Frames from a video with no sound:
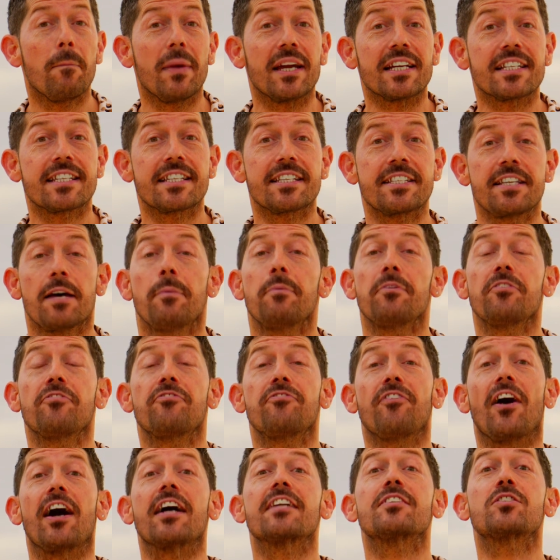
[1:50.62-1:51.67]
makes stubborn
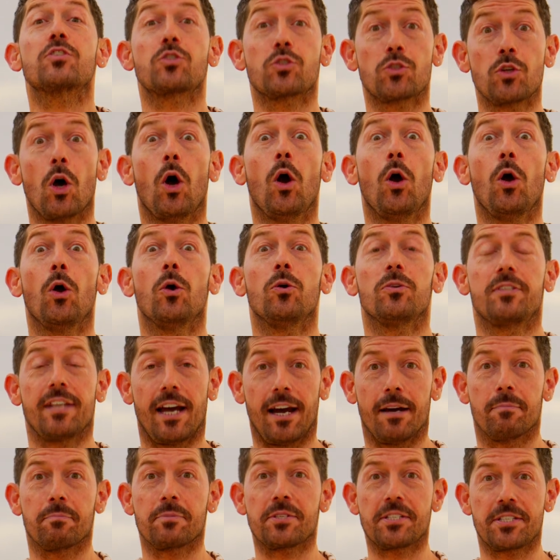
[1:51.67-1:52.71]
fat so
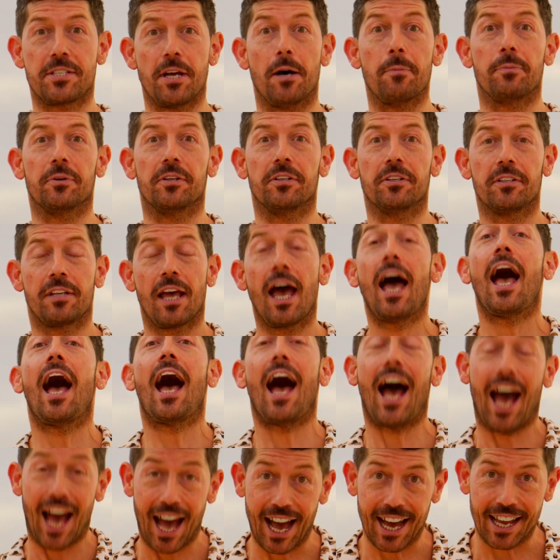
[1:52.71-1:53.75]
damn stubborn
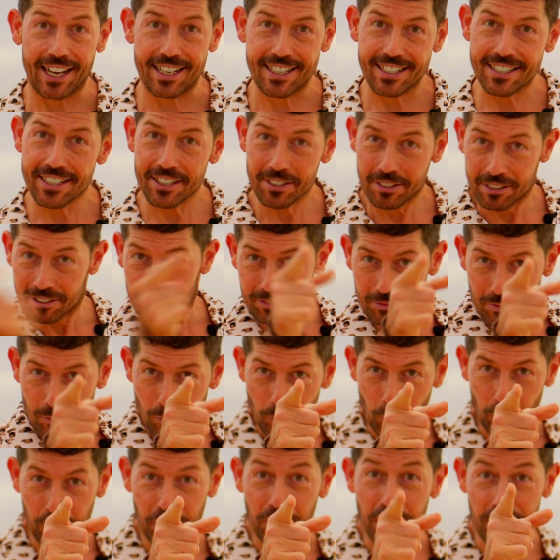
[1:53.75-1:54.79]
and
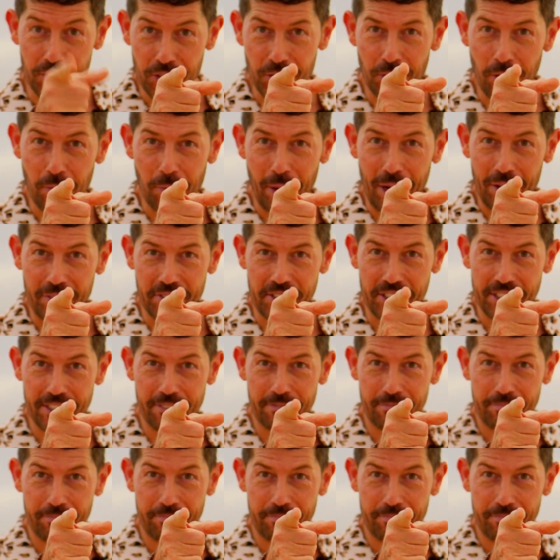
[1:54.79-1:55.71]
what you can do about it.